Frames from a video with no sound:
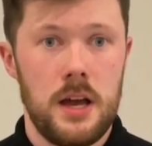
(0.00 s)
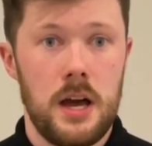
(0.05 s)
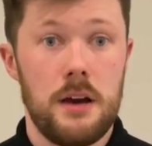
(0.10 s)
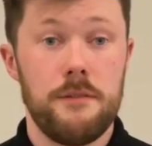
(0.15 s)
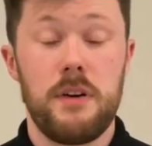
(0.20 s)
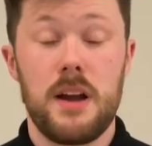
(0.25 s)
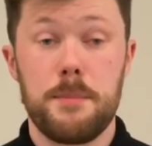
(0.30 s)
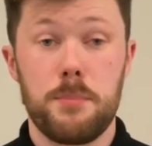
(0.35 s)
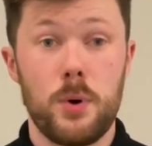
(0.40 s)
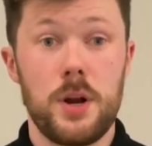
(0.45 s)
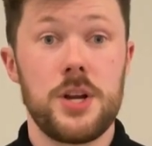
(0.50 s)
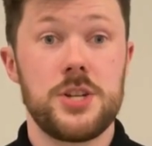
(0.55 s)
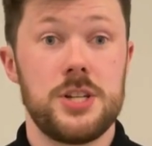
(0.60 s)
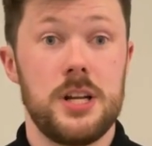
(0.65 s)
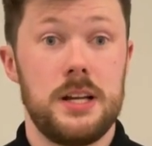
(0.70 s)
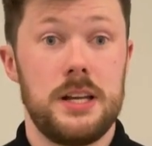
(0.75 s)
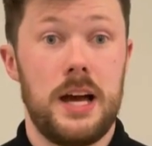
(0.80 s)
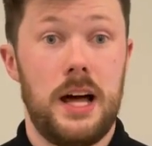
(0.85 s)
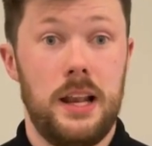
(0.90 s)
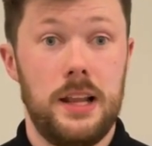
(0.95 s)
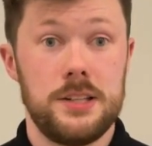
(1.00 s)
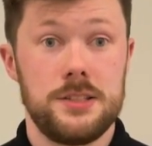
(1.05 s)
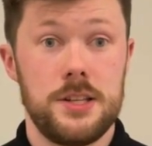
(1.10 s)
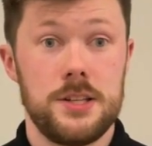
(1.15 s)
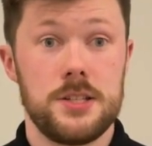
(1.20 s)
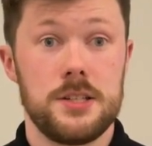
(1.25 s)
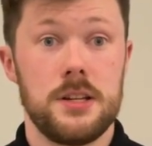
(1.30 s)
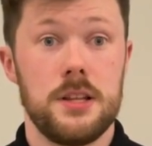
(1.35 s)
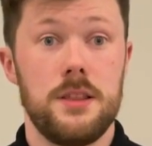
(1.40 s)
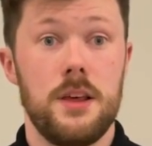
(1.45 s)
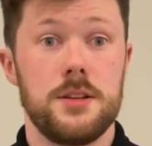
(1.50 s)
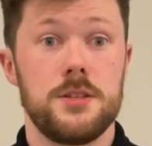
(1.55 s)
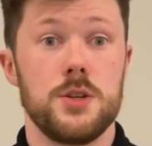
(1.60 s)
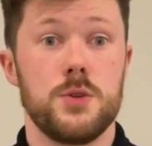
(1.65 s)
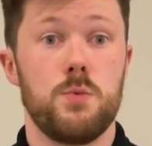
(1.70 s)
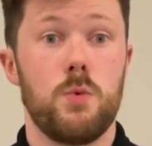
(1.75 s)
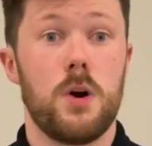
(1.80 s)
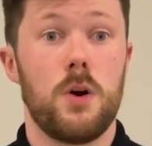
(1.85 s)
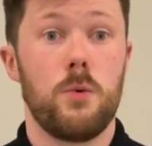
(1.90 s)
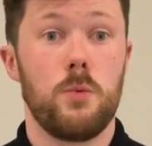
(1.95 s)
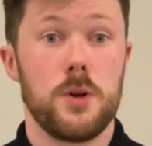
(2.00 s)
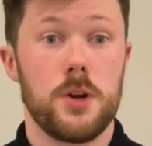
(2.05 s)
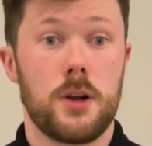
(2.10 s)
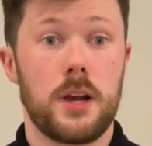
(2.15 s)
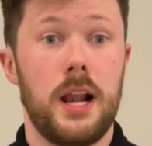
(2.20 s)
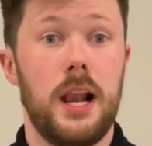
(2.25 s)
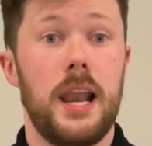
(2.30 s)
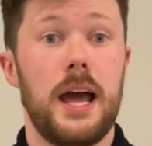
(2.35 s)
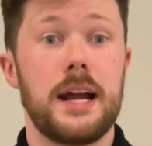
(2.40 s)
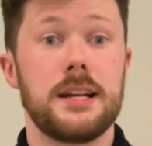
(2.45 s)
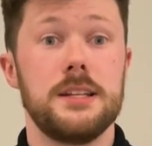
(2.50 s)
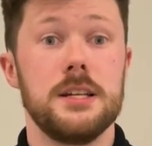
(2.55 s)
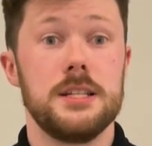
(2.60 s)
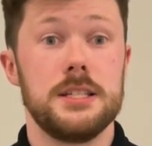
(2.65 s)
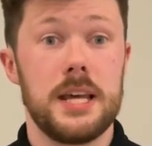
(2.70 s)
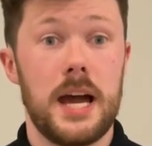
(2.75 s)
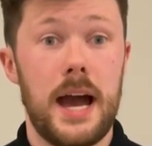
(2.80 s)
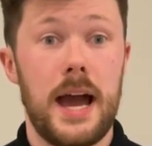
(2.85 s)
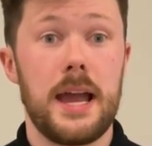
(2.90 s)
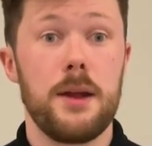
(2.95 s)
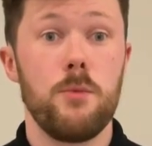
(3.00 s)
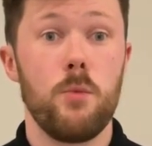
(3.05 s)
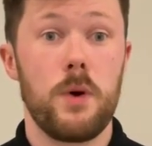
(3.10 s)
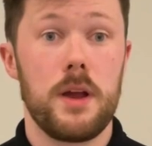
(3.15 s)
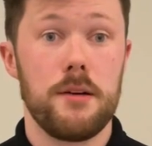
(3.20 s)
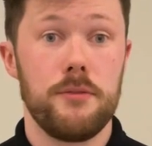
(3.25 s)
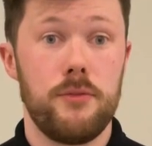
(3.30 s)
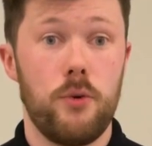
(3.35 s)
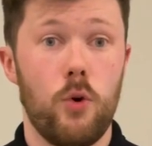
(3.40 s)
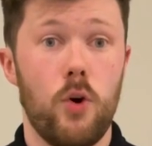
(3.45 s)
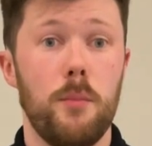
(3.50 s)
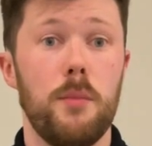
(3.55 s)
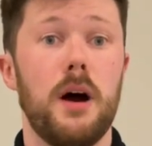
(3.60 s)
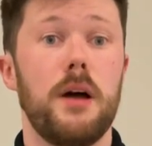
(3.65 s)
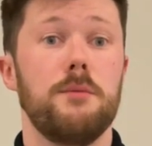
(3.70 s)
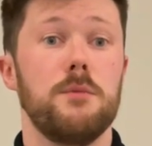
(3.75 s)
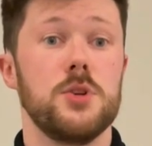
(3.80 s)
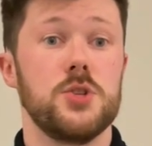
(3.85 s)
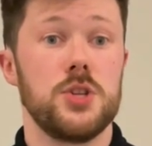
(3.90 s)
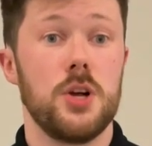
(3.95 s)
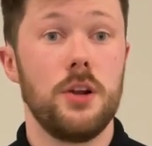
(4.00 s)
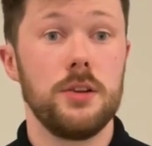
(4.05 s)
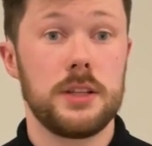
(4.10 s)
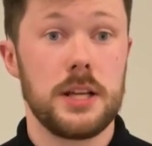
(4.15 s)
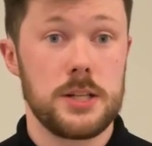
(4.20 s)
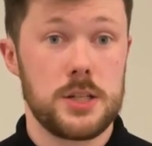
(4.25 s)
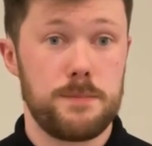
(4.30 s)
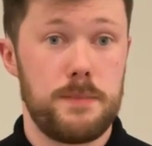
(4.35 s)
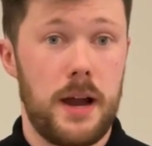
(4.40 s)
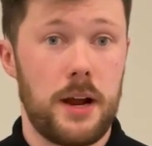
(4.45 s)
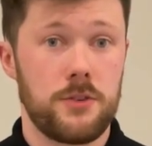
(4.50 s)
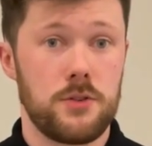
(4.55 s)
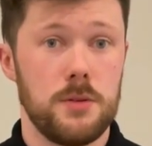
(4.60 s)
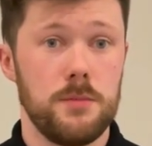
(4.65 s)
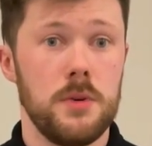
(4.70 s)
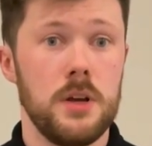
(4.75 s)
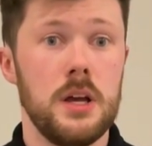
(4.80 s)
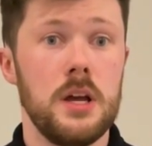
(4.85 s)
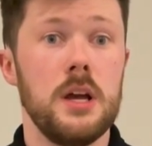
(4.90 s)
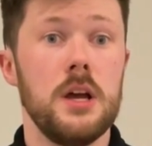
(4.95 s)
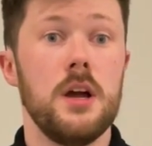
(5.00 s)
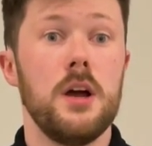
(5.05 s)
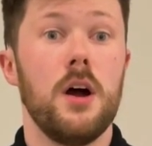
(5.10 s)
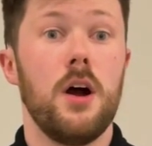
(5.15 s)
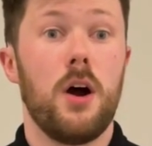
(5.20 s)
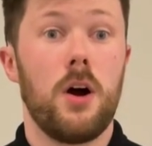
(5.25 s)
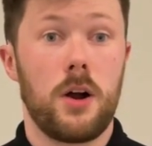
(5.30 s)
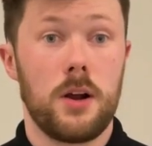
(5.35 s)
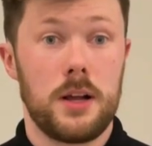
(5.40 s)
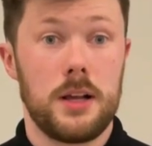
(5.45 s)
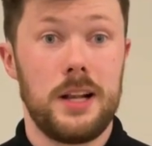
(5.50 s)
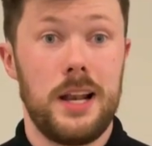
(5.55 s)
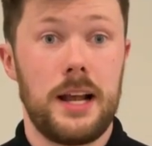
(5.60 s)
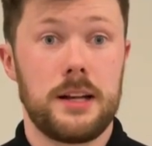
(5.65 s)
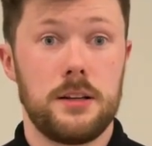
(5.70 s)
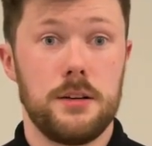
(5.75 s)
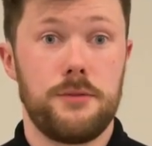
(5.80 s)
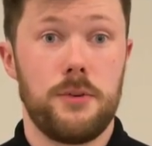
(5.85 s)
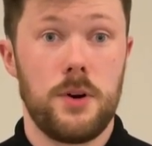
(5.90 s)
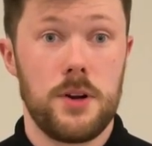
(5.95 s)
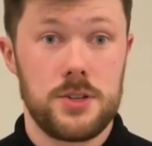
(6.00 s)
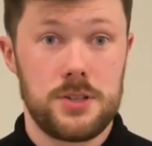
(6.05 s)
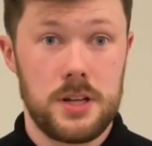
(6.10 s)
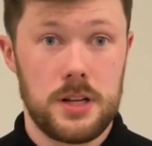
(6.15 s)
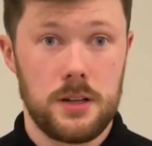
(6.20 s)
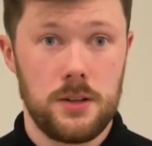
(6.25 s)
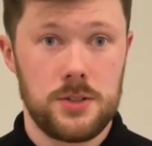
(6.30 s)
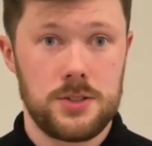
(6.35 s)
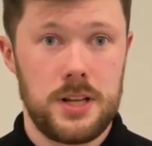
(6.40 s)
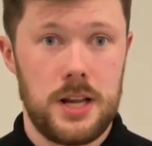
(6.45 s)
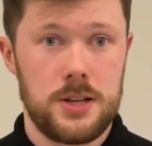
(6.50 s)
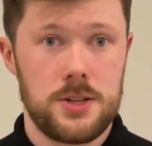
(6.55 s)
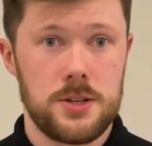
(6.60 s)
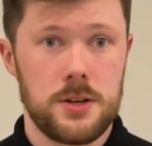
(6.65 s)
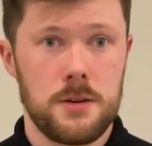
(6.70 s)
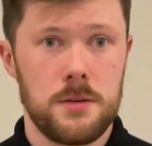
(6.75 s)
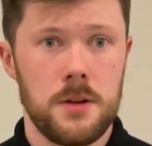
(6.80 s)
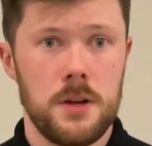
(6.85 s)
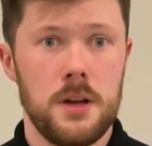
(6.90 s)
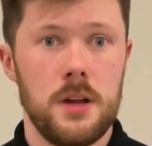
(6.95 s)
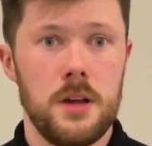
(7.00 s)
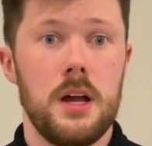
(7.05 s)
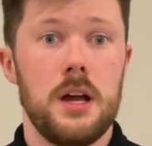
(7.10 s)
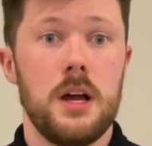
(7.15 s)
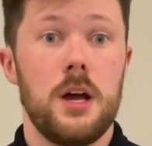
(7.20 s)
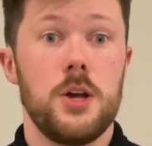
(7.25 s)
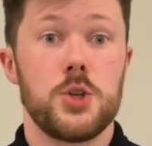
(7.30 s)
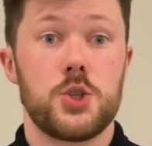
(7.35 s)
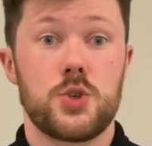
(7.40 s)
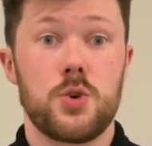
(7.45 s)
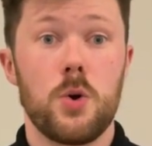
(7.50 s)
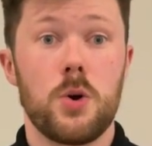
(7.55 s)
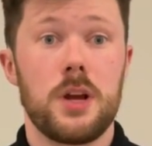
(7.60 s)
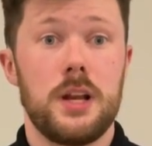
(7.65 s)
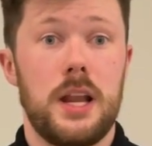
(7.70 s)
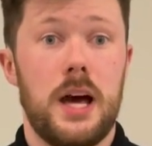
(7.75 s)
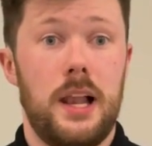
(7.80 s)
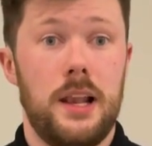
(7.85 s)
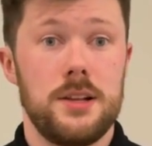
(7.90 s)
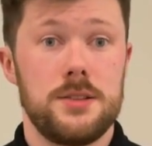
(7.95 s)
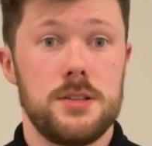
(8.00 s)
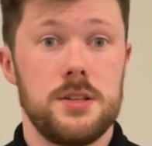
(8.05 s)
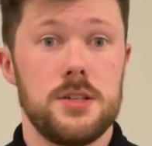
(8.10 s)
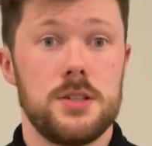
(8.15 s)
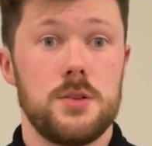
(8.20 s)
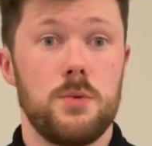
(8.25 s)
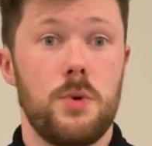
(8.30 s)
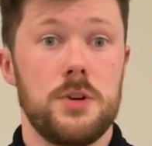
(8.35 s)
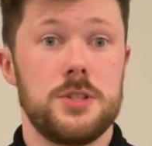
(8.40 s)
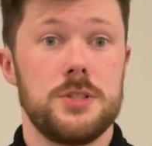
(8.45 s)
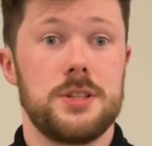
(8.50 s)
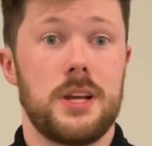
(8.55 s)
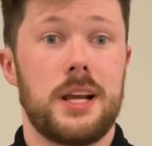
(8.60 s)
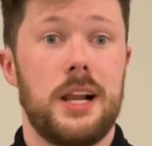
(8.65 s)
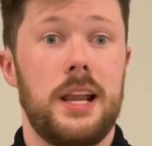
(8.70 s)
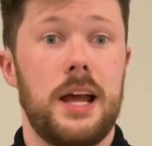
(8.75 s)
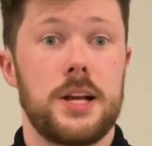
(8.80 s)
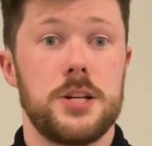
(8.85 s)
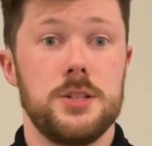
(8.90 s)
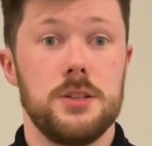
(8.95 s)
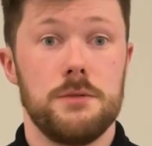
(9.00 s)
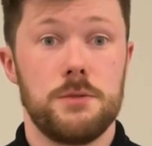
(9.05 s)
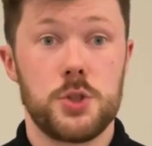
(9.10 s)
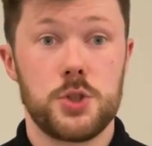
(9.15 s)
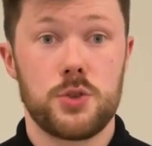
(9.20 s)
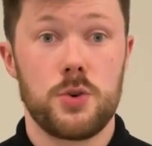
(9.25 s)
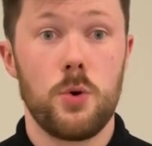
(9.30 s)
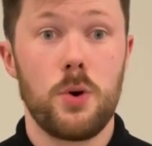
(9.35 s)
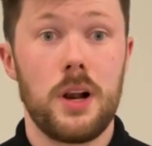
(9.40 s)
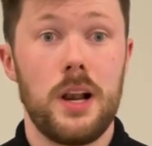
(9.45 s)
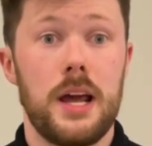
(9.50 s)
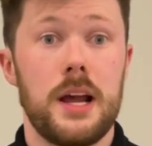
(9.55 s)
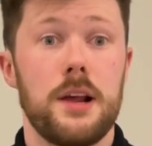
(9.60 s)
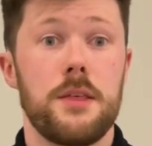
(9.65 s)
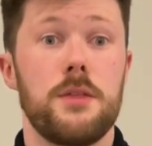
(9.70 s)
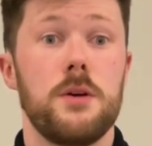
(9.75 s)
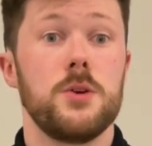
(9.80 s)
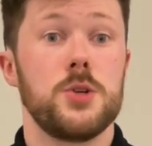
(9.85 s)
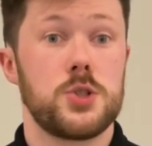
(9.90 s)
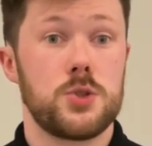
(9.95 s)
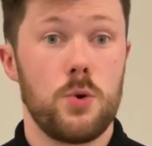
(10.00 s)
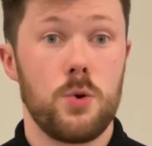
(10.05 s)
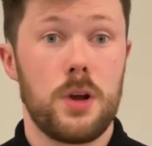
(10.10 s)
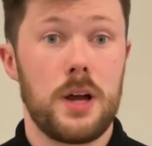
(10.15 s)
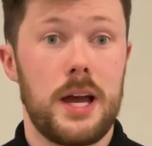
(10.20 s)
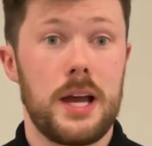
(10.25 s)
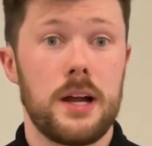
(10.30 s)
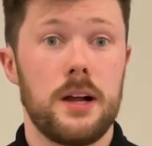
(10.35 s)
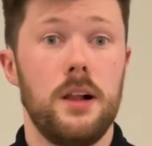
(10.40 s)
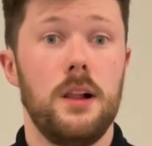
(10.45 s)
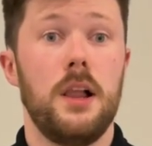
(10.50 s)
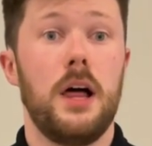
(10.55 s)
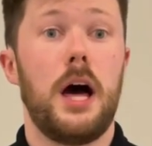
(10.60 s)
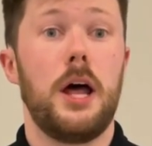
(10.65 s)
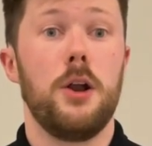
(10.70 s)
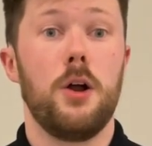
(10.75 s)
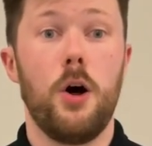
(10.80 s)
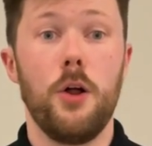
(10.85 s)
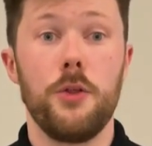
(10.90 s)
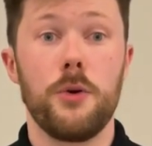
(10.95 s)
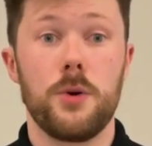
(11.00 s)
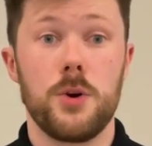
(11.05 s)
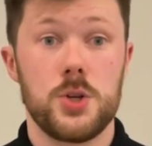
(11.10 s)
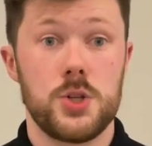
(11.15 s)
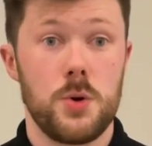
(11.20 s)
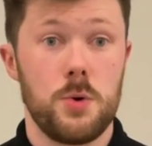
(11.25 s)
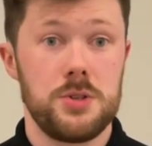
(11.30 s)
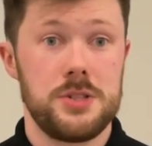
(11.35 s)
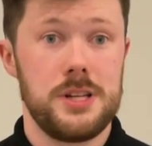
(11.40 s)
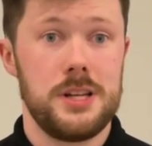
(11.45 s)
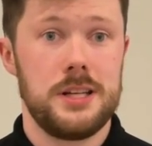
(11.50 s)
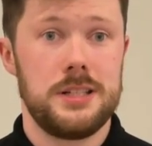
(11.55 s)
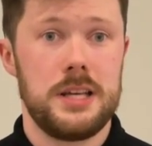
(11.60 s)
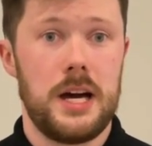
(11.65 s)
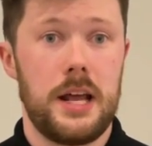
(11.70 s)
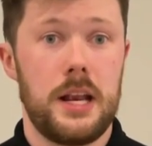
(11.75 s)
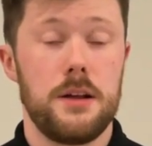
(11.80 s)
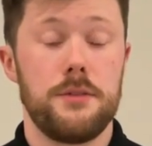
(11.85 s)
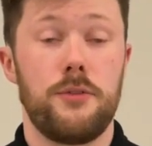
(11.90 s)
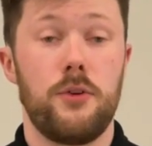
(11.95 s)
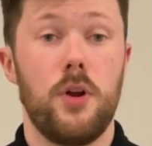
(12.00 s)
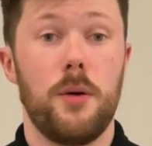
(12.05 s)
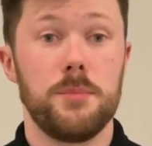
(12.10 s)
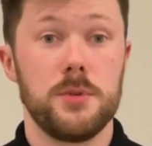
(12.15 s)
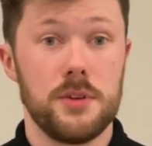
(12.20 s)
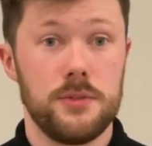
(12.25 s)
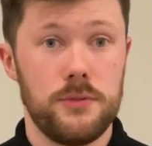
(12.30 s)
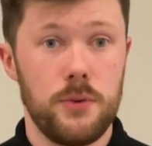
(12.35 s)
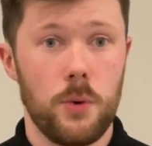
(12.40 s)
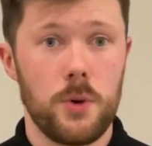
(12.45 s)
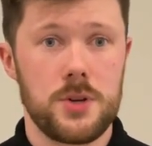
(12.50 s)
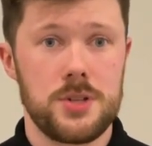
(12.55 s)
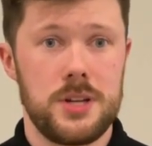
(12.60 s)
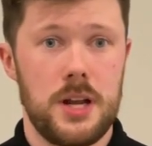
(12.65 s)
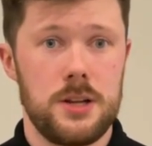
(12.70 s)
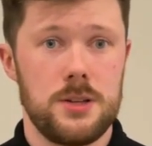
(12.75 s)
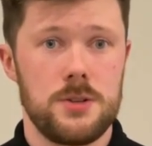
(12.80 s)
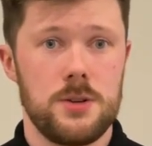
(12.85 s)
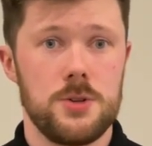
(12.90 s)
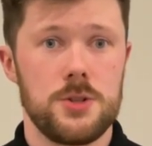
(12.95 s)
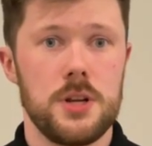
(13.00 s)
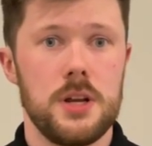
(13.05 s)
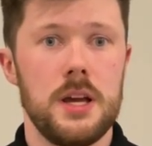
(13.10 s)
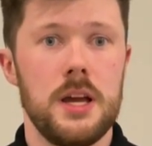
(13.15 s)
A vibration analysis, this is where your collected time waveform and resulting spectrum are collected for a single sensor. Stroke analysis, which is the collection of stroke length, stroke angle, and other associated data for up to 4 sensors.